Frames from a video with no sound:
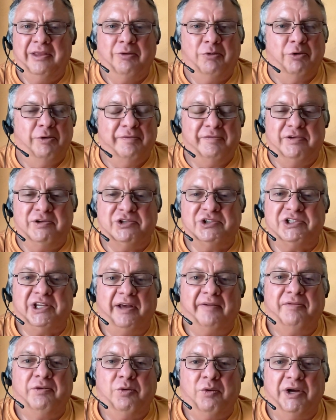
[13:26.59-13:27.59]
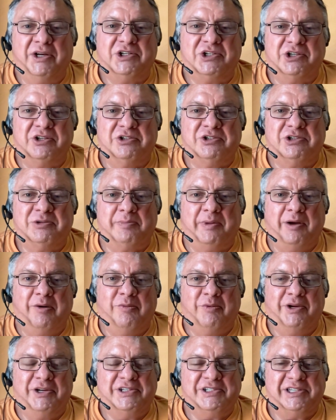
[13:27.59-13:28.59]
Or if you just have questions about
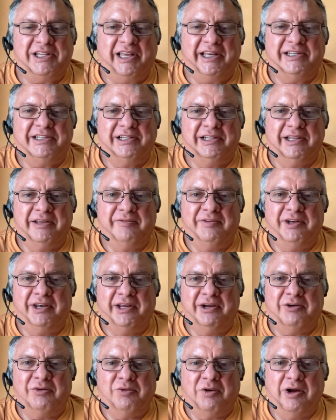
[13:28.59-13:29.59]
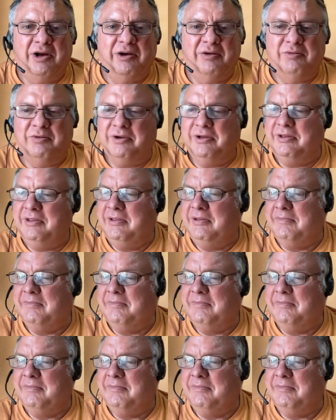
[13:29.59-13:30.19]
what it's like to live in Nicaragua,